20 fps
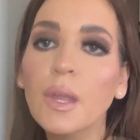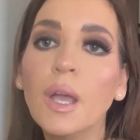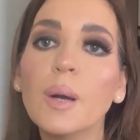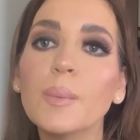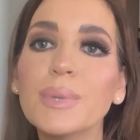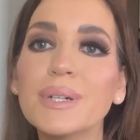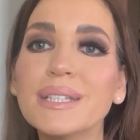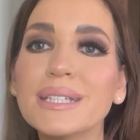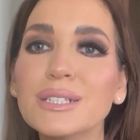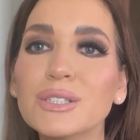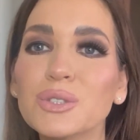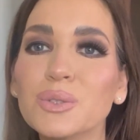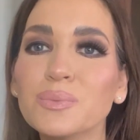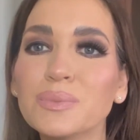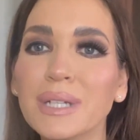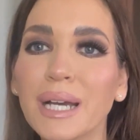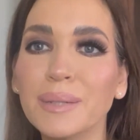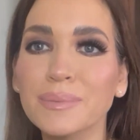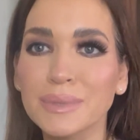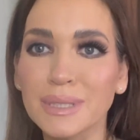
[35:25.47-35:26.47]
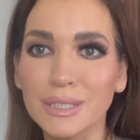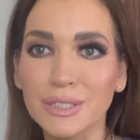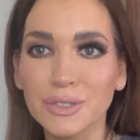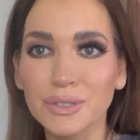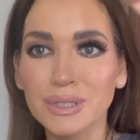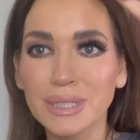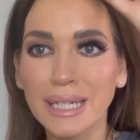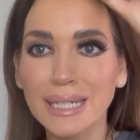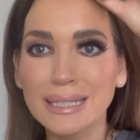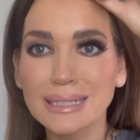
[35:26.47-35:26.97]
I think sometimes it just
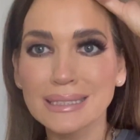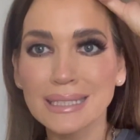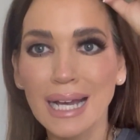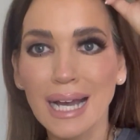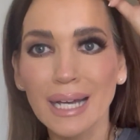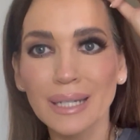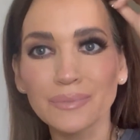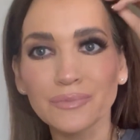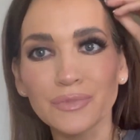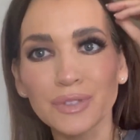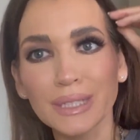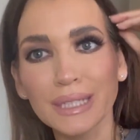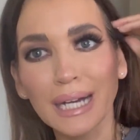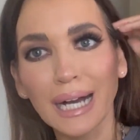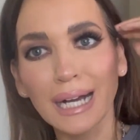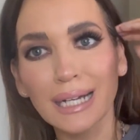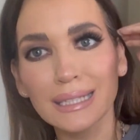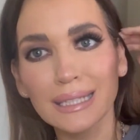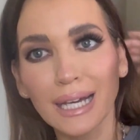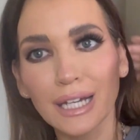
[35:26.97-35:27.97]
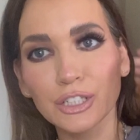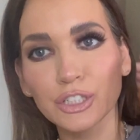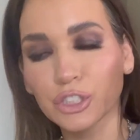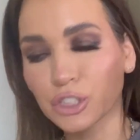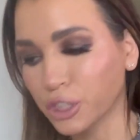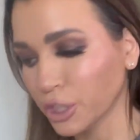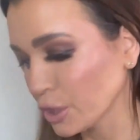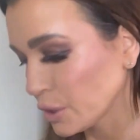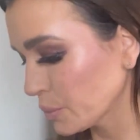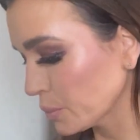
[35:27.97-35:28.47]
takes time for the eyelash
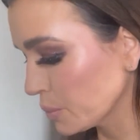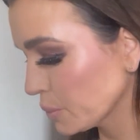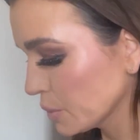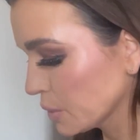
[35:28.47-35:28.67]
to